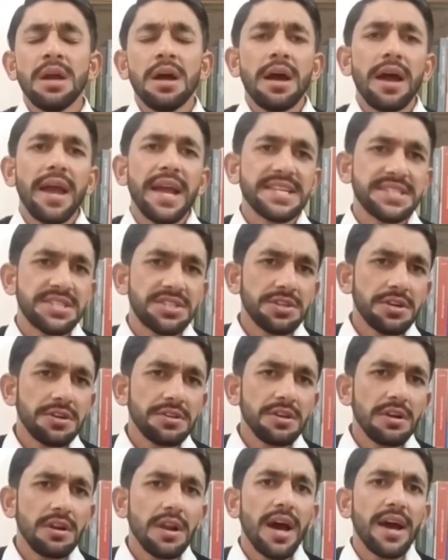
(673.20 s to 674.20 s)

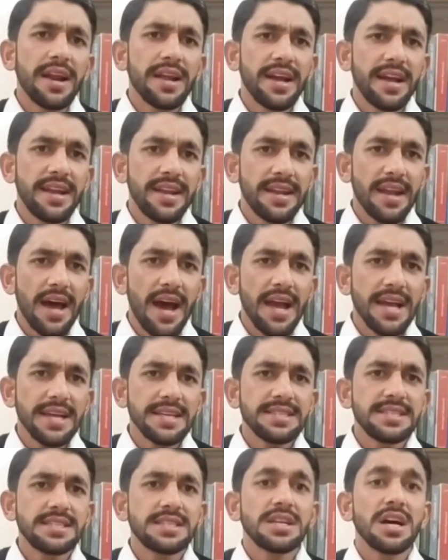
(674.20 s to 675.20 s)
external
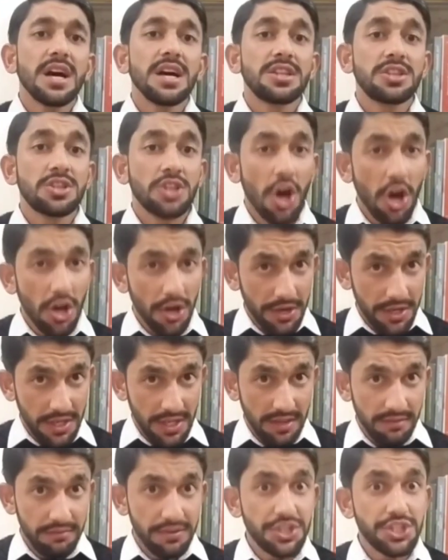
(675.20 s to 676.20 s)
organized
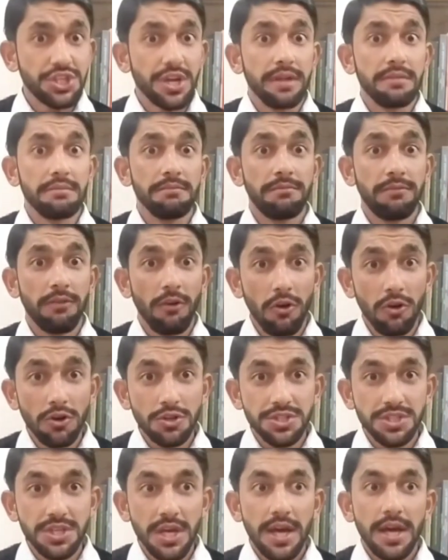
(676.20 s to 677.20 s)
authority which
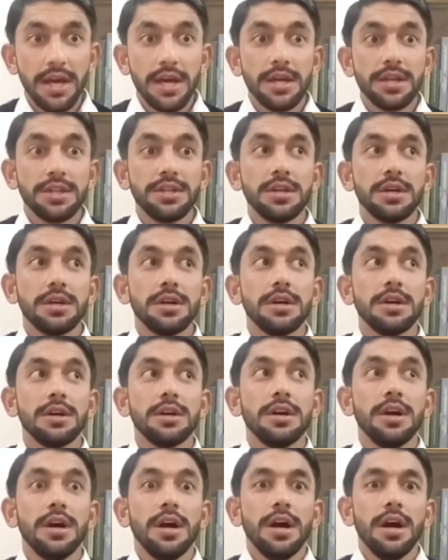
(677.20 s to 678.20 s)
enforce
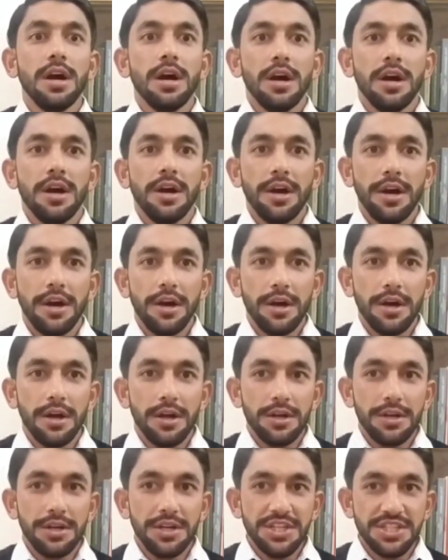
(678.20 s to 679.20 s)
the
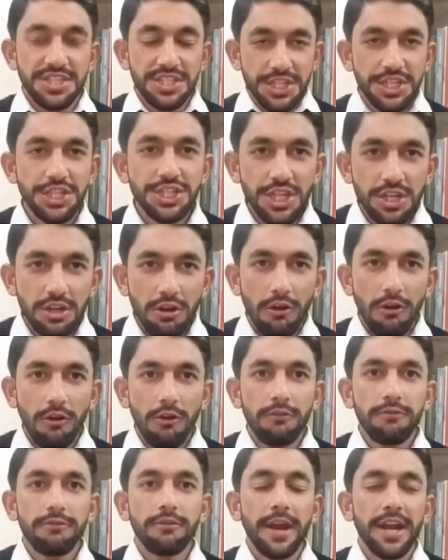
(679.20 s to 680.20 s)
decision
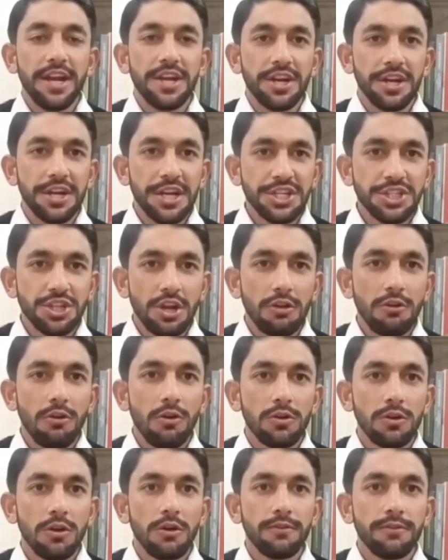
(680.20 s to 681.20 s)
of International
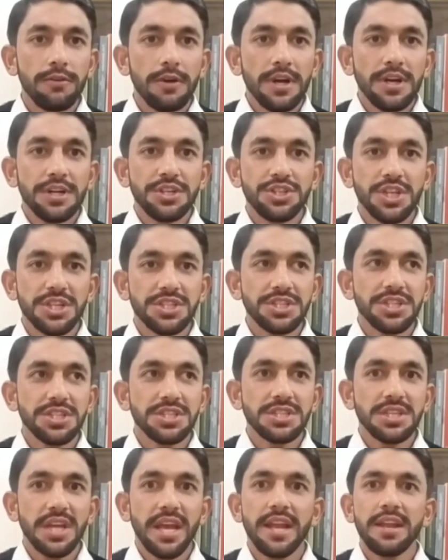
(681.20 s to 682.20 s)
Court of
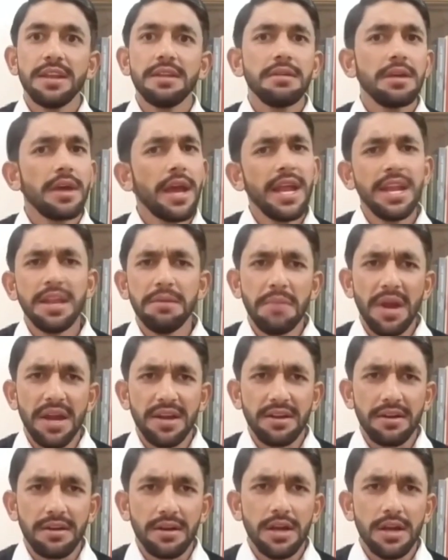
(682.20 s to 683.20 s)
Justice in any
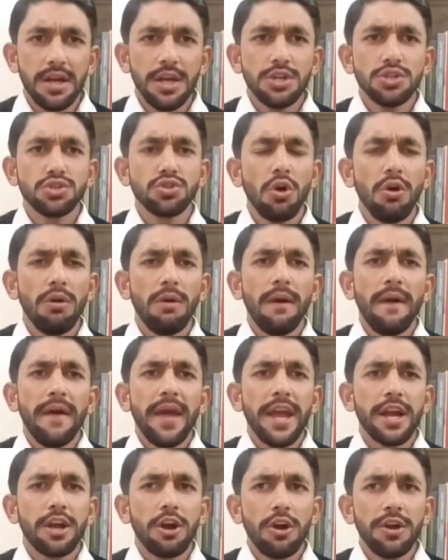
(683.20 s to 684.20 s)
matter. So,
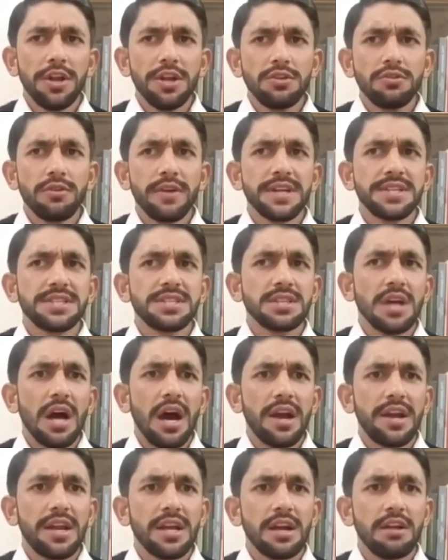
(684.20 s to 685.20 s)
according to its
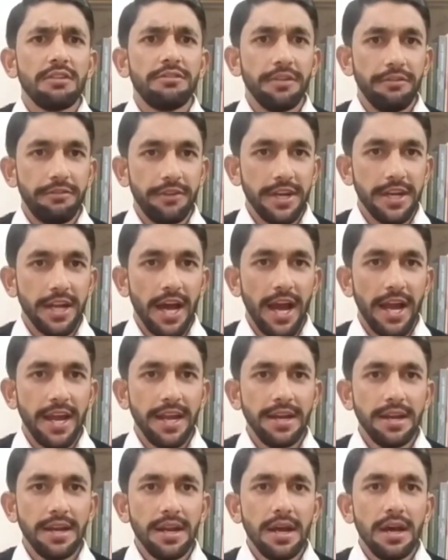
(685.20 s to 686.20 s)
Article
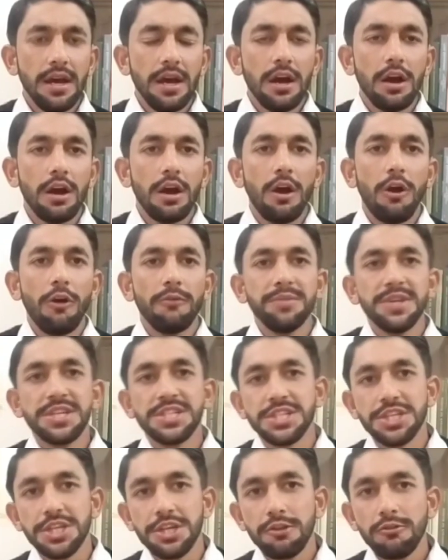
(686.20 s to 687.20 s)
59 of the
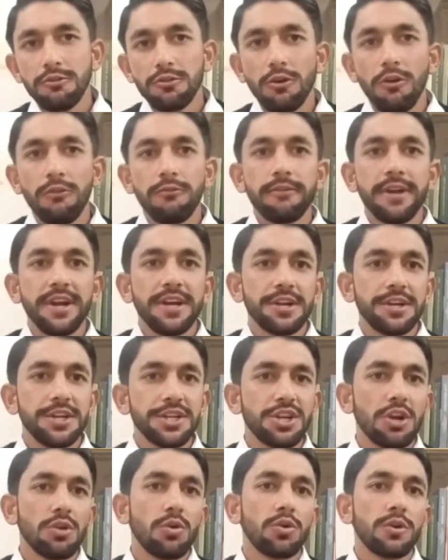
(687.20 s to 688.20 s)
Statute of
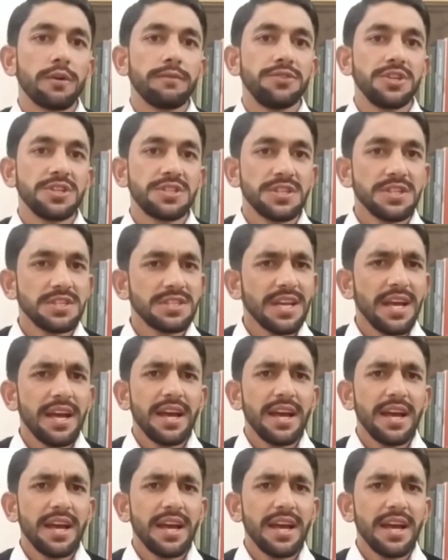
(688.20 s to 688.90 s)
International Court of Justice,